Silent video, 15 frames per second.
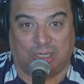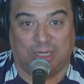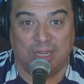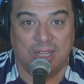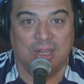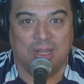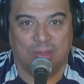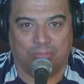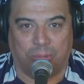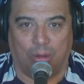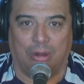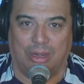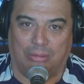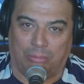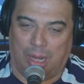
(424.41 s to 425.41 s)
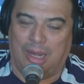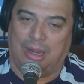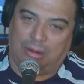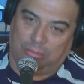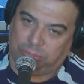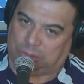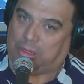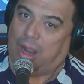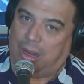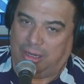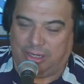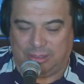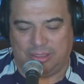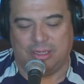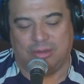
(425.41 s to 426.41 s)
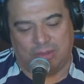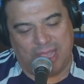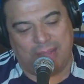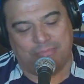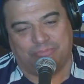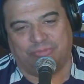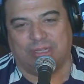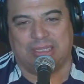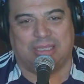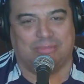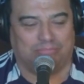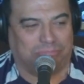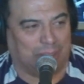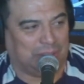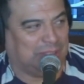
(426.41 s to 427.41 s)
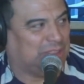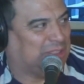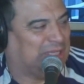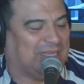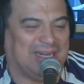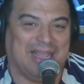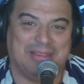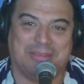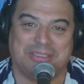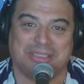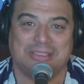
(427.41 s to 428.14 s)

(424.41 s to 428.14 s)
It's like, boy, my arm's tired, that fucking bullshit.